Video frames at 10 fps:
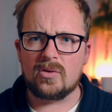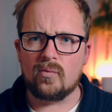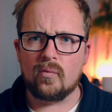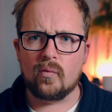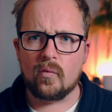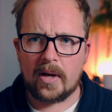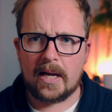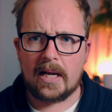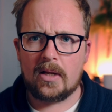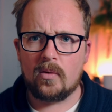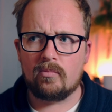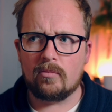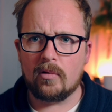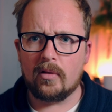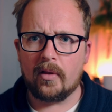you really
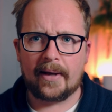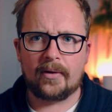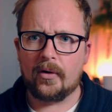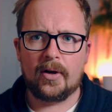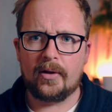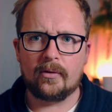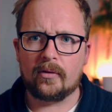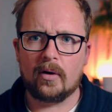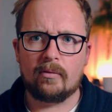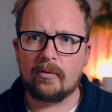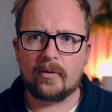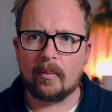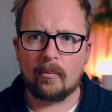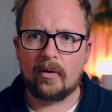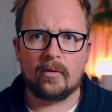like hurting yourself for
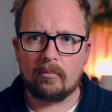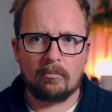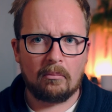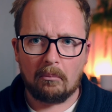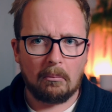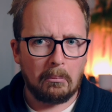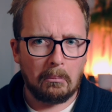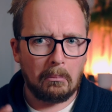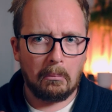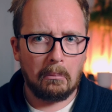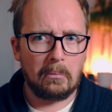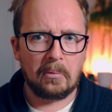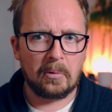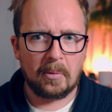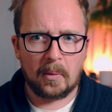some reason.
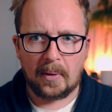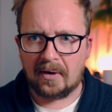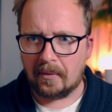You're a bit weird.